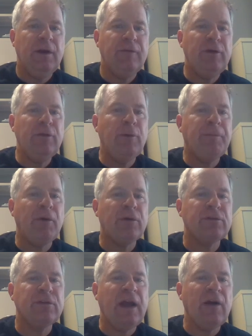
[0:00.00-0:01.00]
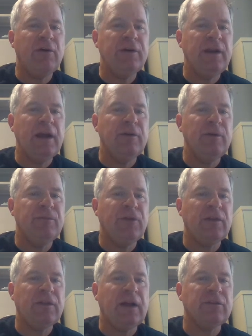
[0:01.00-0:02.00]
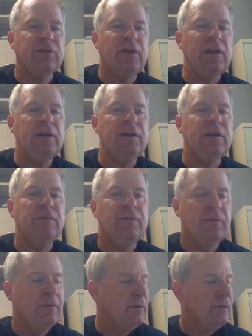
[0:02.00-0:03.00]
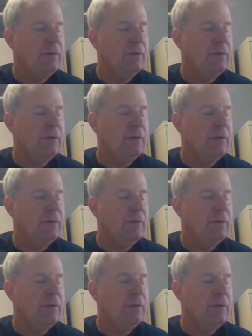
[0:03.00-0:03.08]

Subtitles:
You have in their personality. I don't even think that's needed.